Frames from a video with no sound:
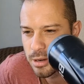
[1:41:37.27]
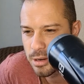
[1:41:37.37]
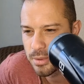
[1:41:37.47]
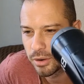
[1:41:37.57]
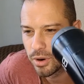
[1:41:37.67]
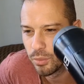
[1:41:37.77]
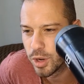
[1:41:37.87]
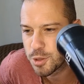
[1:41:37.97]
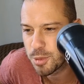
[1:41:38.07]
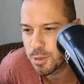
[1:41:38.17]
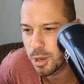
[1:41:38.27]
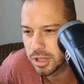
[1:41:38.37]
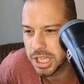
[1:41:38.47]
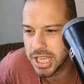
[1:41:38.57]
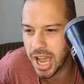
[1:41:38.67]
I said I've been hanging around rich
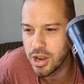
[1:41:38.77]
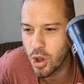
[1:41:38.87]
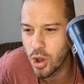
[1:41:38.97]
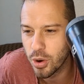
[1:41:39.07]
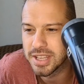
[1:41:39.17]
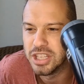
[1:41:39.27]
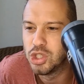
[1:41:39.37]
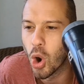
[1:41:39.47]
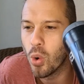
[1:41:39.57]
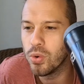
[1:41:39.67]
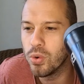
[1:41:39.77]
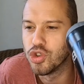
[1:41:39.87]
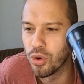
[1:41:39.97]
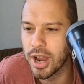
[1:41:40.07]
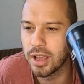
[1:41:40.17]
people lately. I noticed they don't
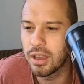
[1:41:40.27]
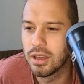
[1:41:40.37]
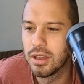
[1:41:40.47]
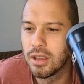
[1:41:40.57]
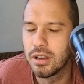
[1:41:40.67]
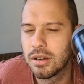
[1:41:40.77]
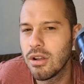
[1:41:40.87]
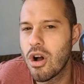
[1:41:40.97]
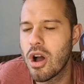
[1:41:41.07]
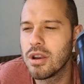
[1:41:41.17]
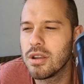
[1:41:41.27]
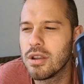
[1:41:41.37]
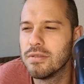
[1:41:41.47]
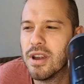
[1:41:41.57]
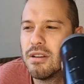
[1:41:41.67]
drink. Claude,
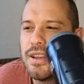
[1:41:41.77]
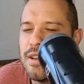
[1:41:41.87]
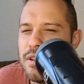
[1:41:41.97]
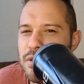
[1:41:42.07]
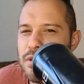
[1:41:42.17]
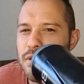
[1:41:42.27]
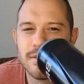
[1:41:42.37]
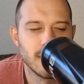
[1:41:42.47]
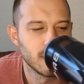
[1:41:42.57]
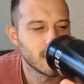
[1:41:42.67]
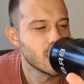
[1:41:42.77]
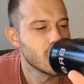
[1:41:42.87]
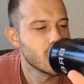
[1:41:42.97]
very interesting.